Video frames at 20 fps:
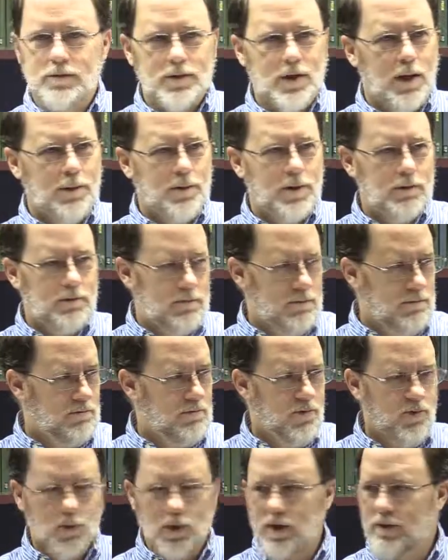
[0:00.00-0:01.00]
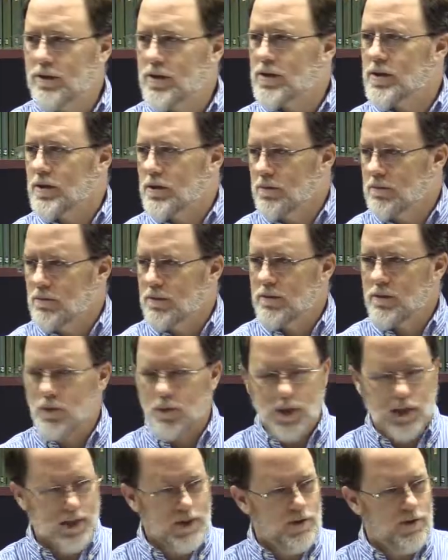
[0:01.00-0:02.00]
I'm three of us. The
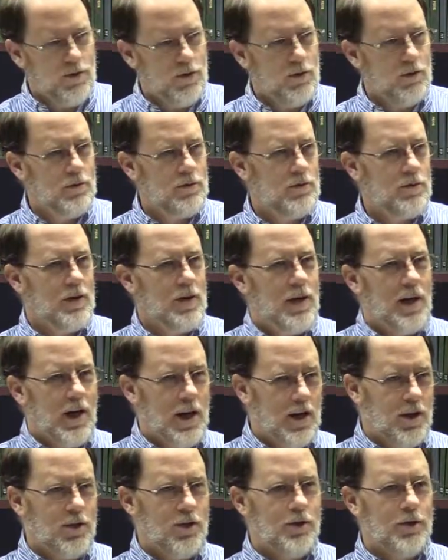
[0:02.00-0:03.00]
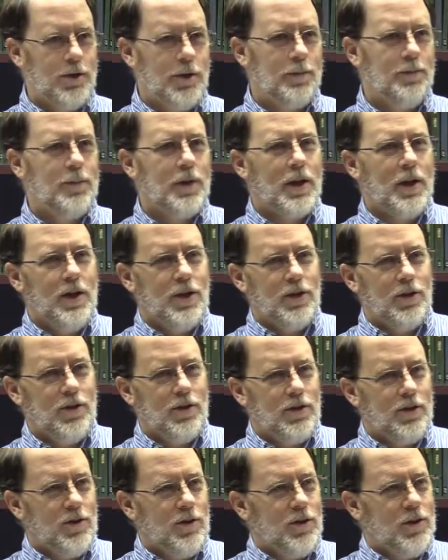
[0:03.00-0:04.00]
rest of you. Hallelujah. You,
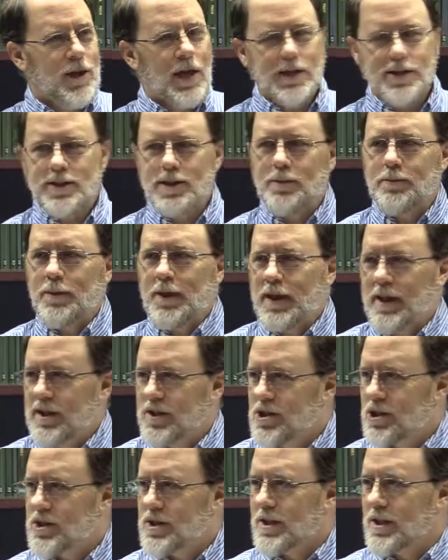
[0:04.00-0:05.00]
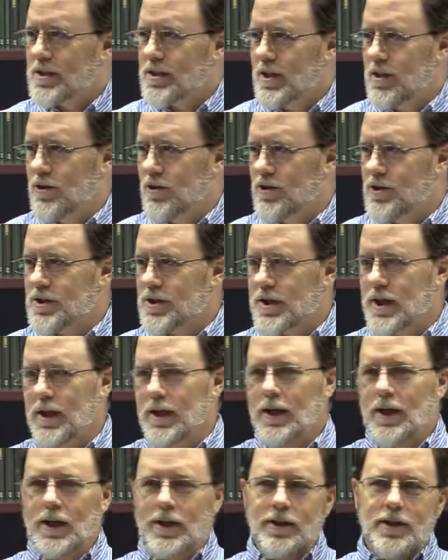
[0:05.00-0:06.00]
you, got somebody that just gets under your
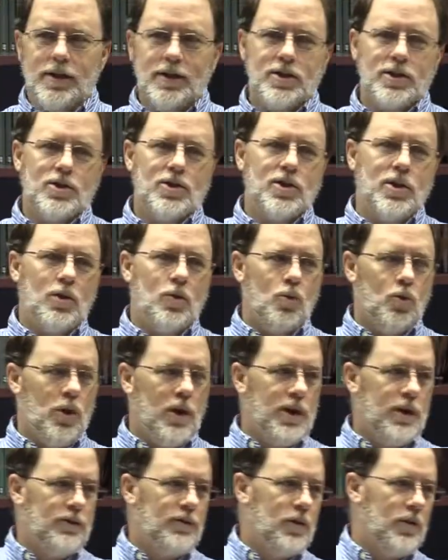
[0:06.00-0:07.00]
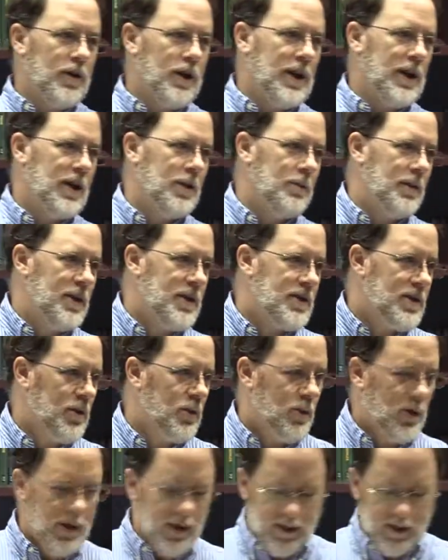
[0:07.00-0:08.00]
skin. This is one of your enemies.
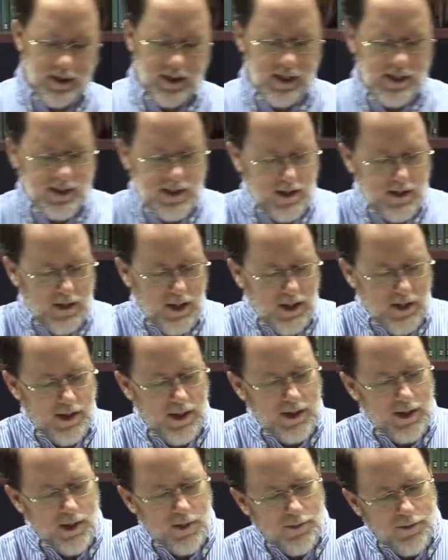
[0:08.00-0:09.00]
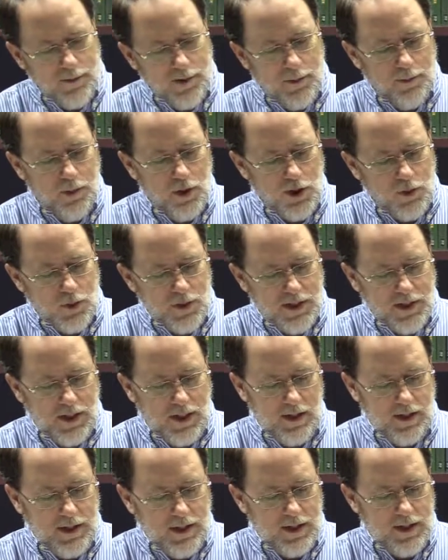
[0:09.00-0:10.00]
And one of the things that, that the, the book was
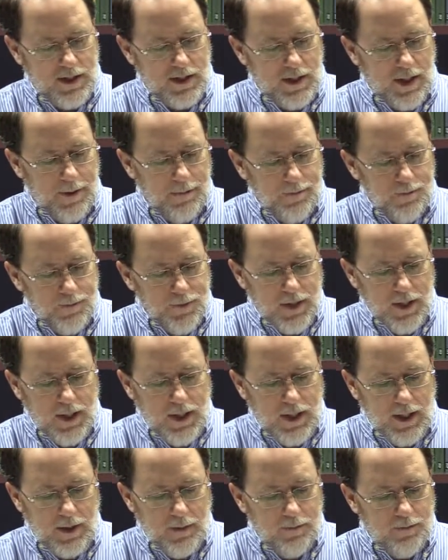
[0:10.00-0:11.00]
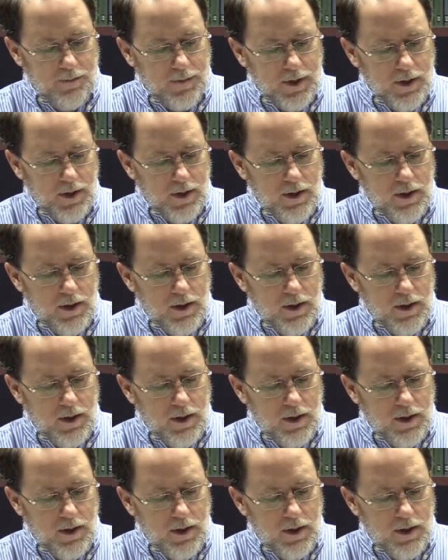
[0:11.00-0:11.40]
telling us that um,